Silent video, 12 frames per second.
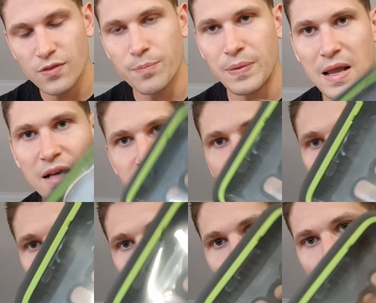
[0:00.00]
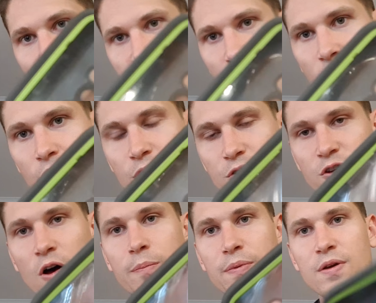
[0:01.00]
plastic or whatever on the
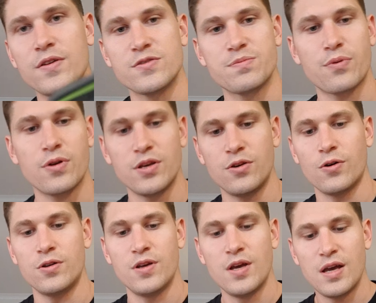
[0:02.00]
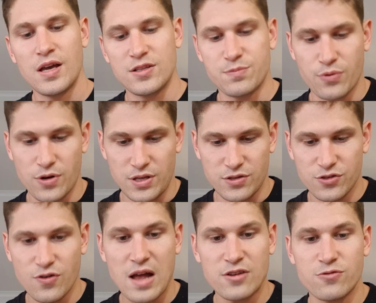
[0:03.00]
top is pretty good. It's pretty
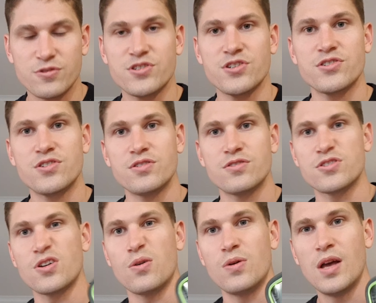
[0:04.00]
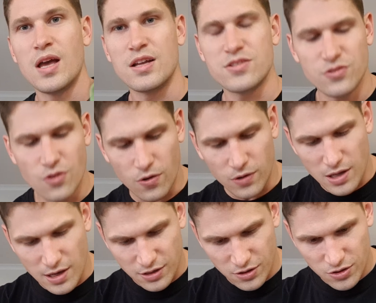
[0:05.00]
scratch resistant, so it's not
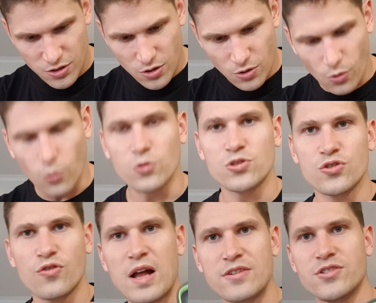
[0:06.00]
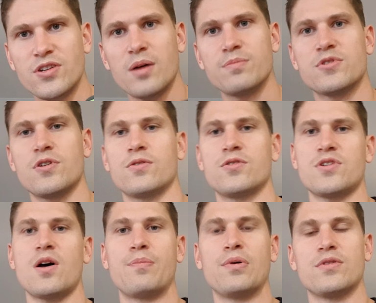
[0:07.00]
like all scratched up. So, because
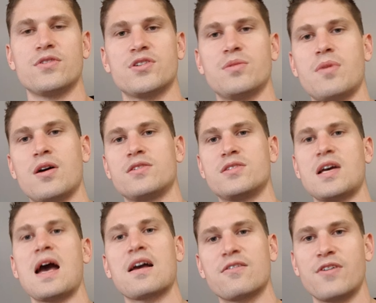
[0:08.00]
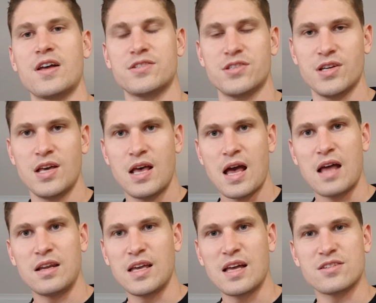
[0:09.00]
I put this in my tack vest,
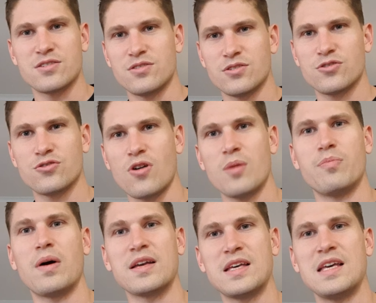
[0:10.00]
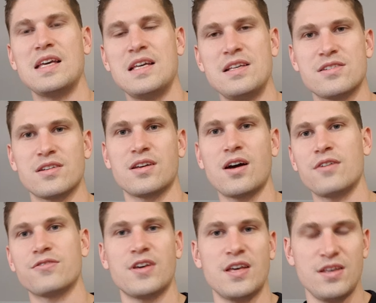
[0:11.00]
and it gets scrubbed by keys and
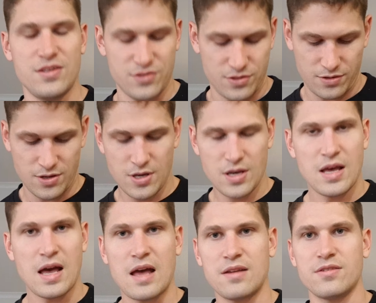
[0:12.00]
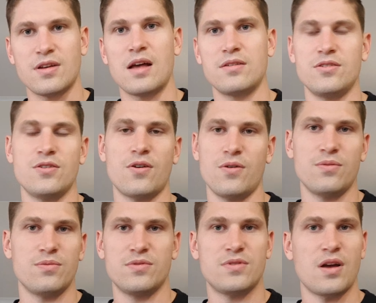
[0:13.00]
cuff keys, and
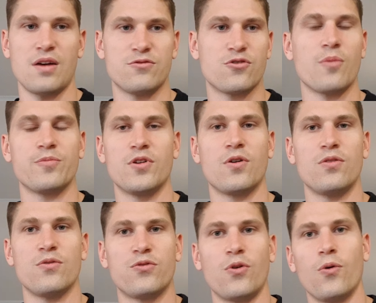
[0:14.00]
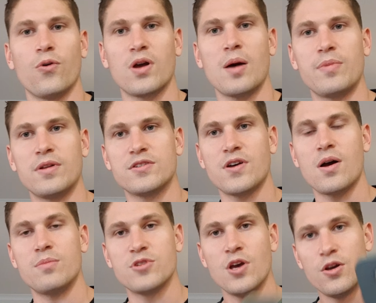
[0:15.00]
I've dropped it on the floor a couple of
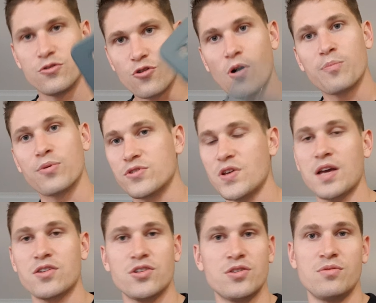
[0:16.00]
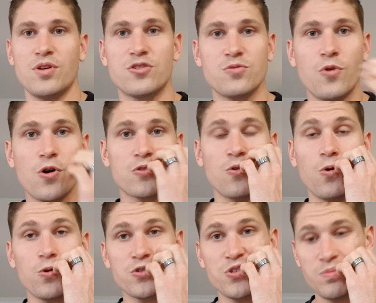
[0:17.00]
times. Drop protection, it's worked
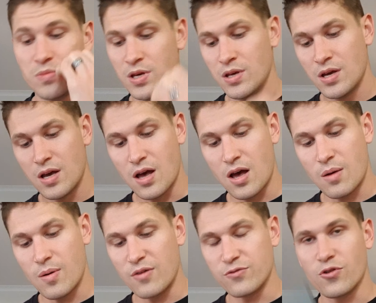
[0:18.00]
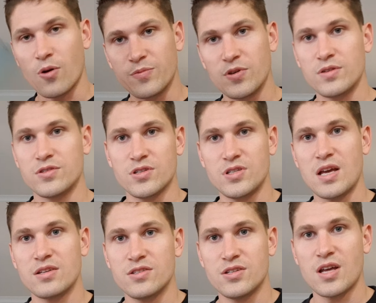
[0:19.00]
awesome. I've dropped it just
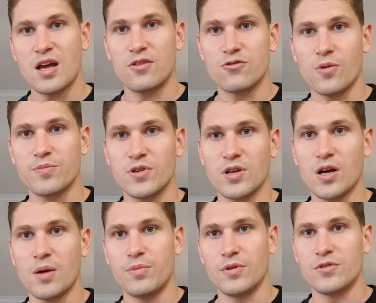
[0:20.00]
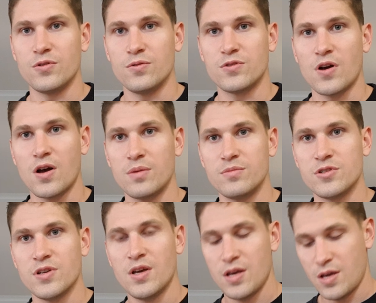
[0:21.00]
yesterday. I dropped it two times,
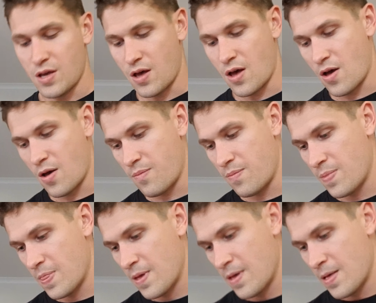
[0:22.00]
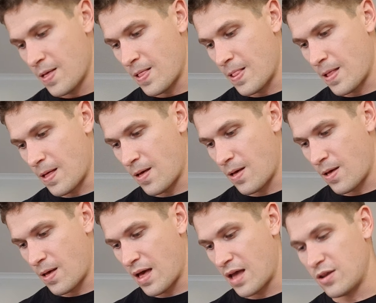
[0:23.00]

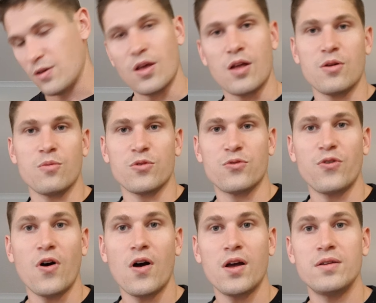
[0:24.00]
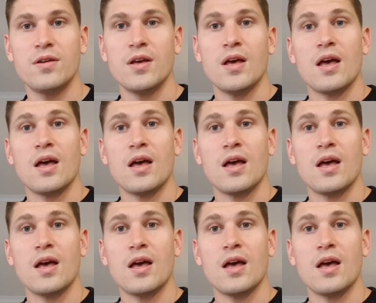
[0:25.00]
and it was fine.